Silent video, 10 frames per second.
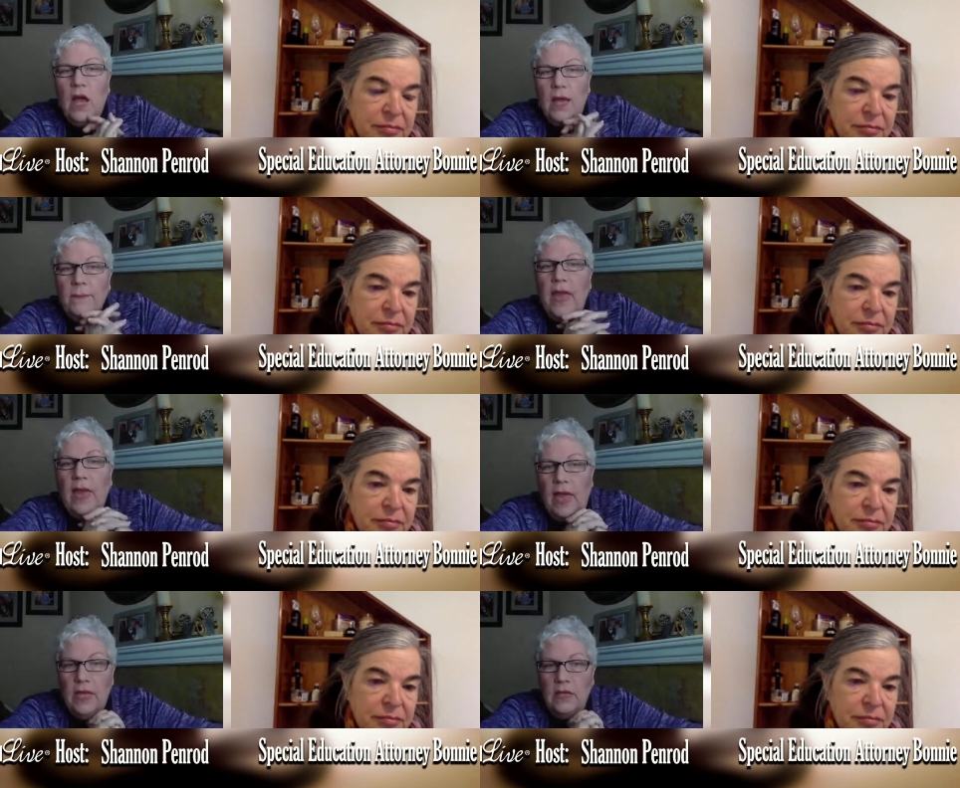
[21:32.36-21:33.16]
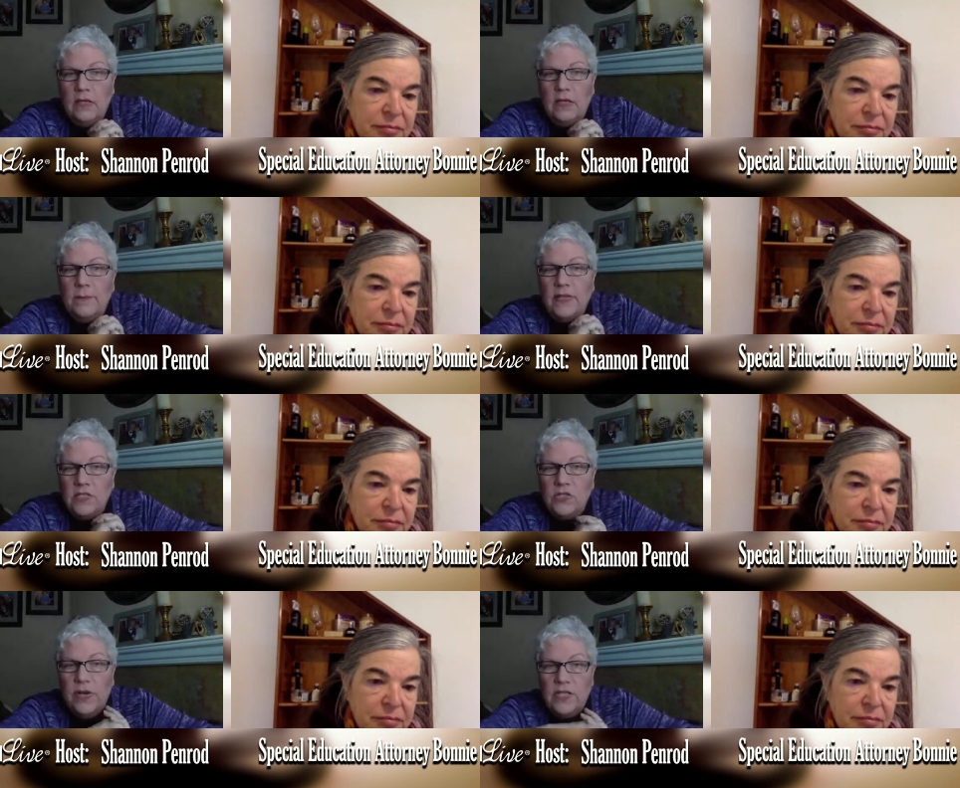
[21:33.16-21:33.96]
Speaker 1: for comp ed,
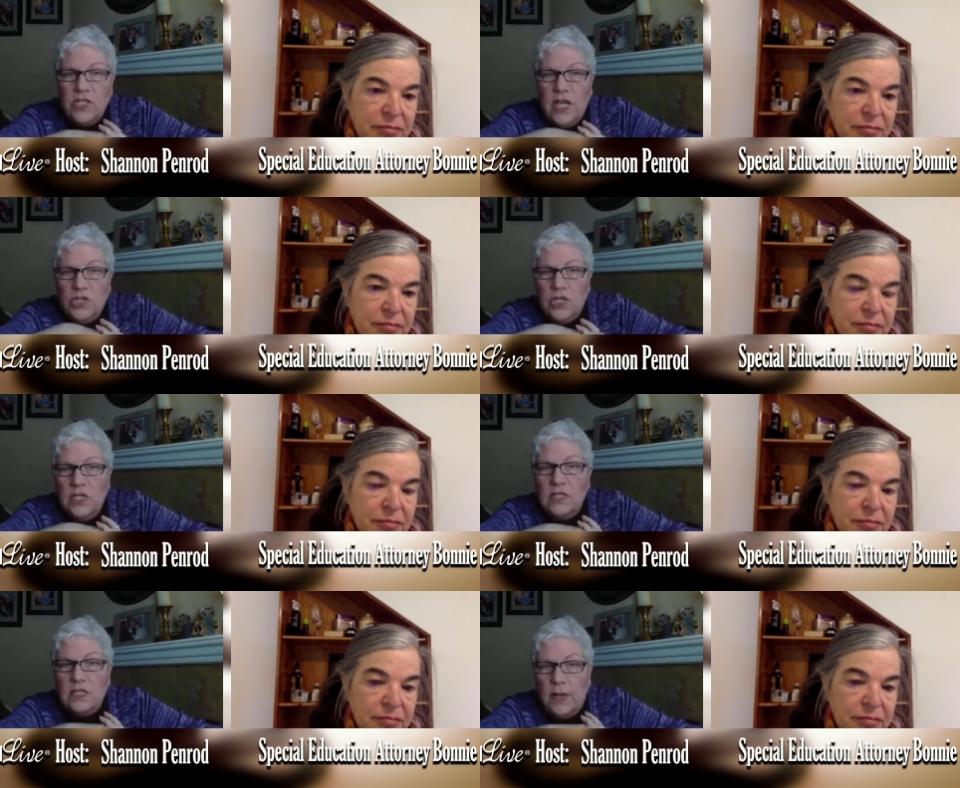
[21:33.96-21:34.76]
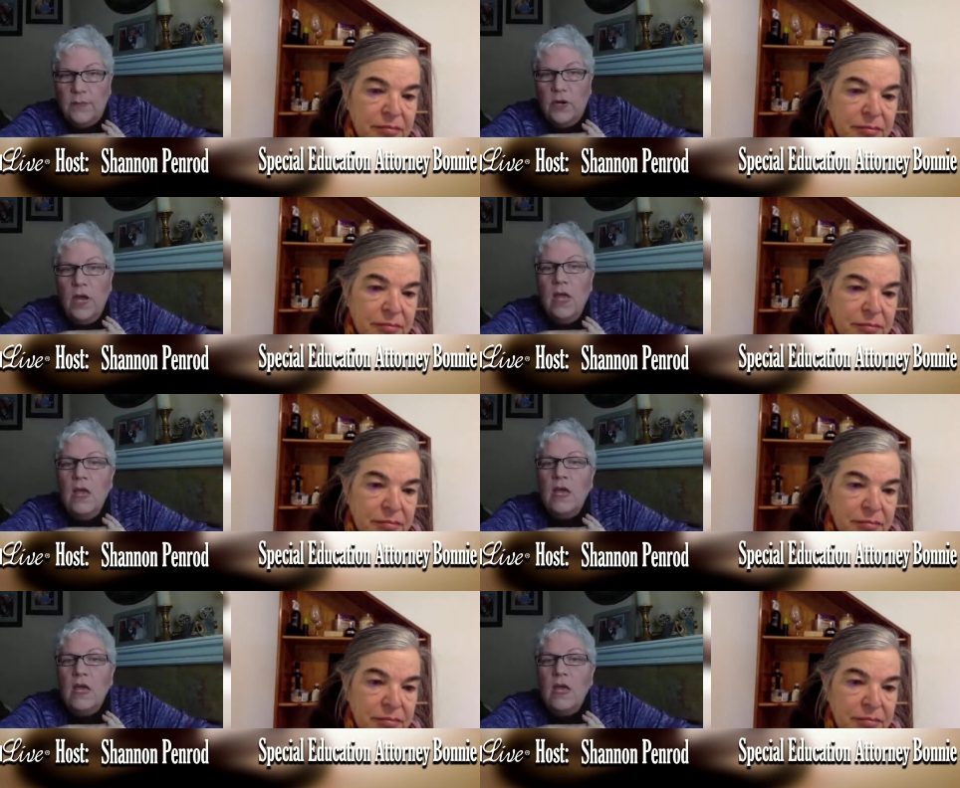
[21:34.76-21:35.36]
compensatory education, this summer.